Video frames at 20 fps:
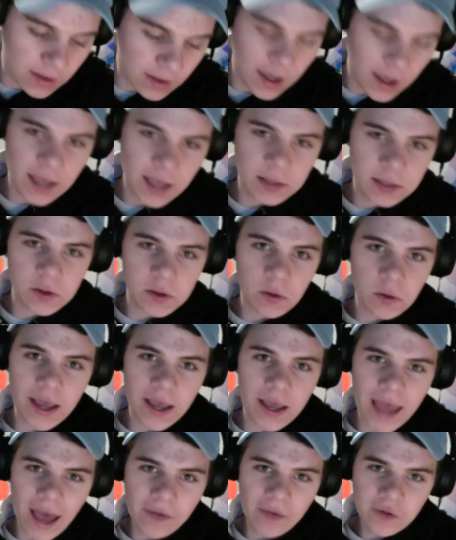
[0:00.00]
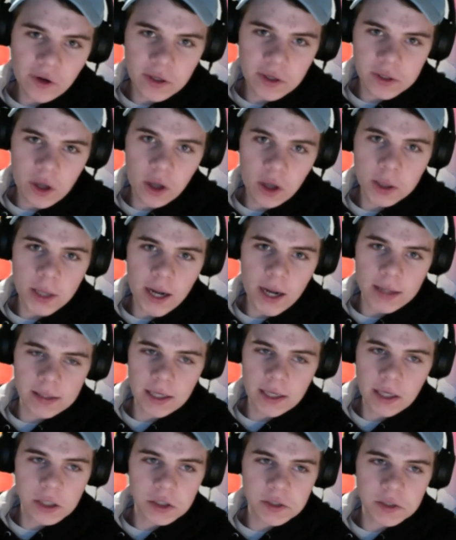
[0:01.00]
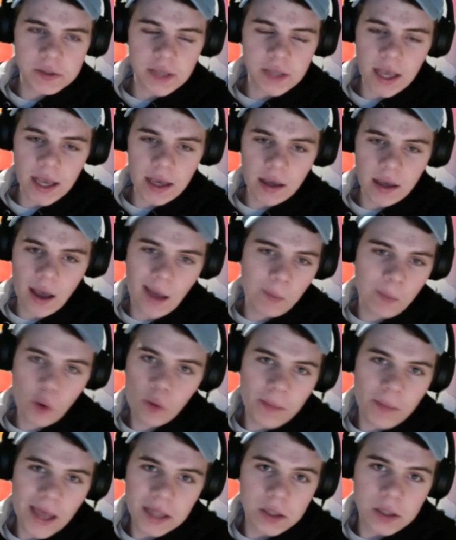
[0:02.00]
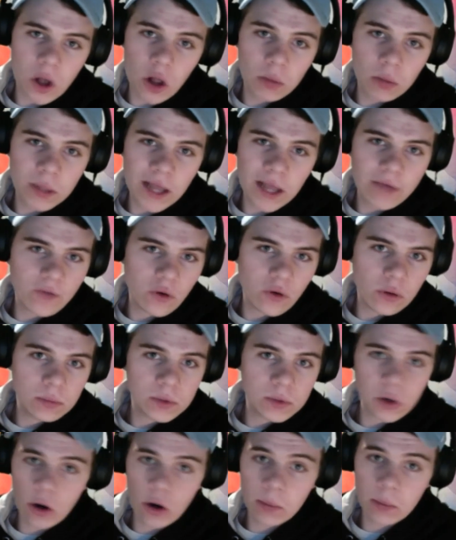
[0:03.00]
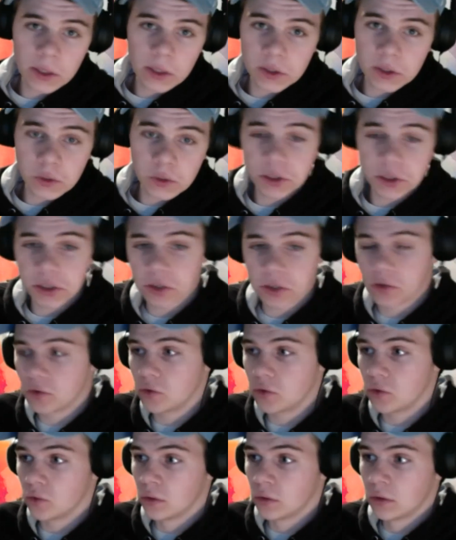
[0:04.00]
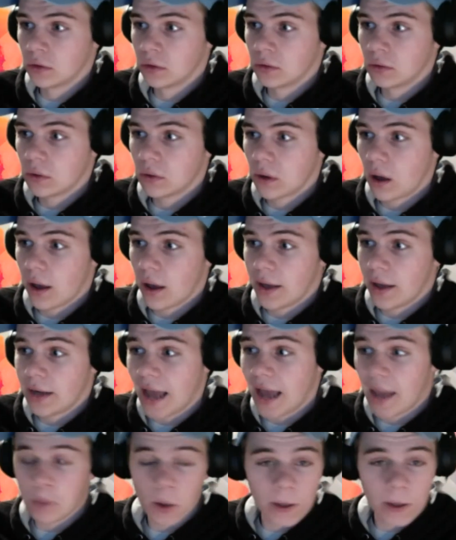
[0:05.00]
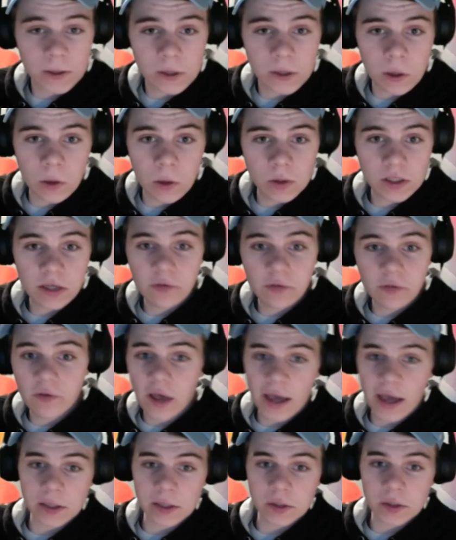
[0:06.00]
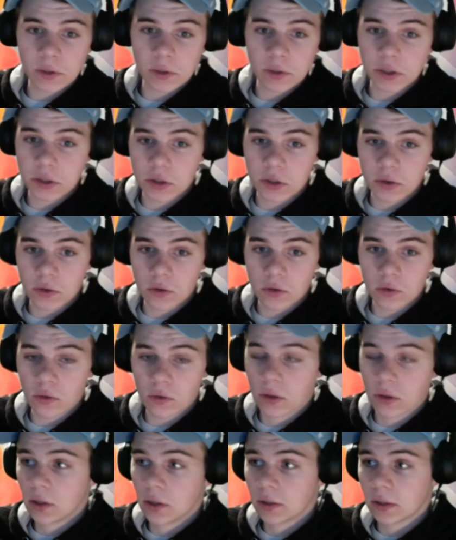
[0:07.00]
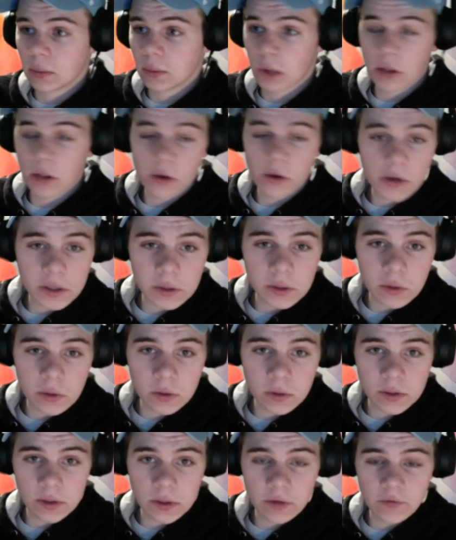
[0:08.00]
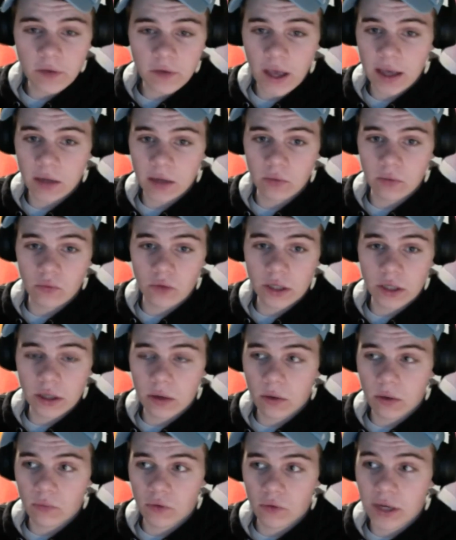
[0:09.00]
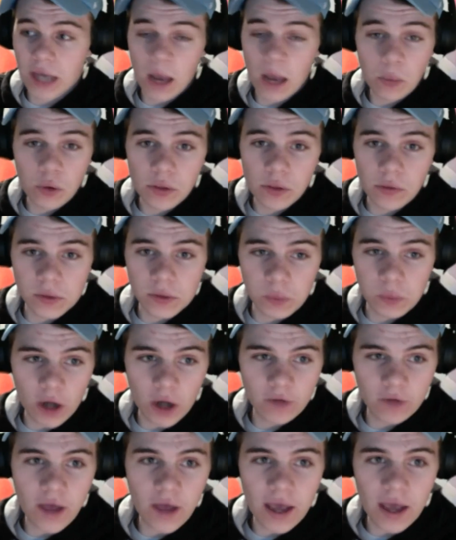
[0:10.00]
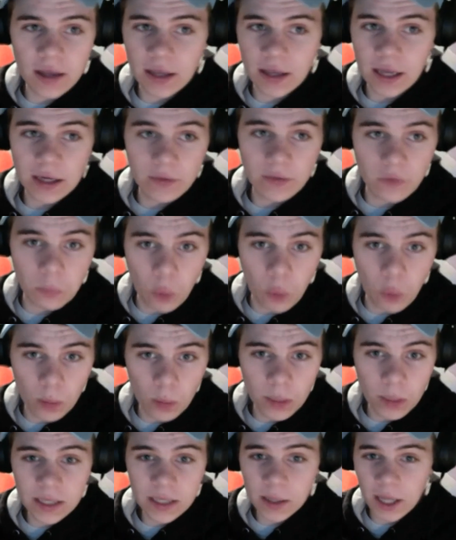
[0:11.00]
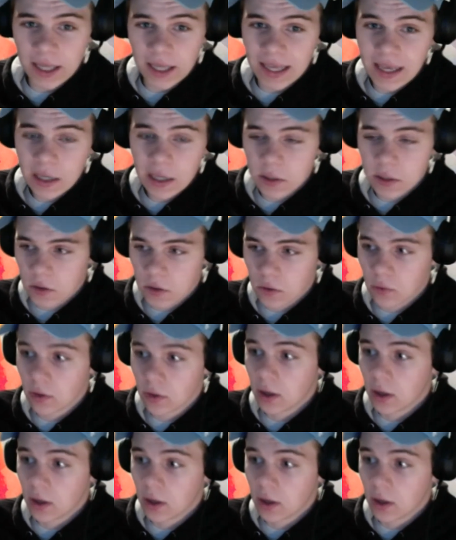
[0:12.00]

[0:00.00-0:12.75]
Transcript: And so like after his contract, he could just say, "I'm going back to all platforms, or I'm going to switch to an Apple exclusive. I can switch to some other exclusive. I can re-up with Spotify and get even more money." Like he can do,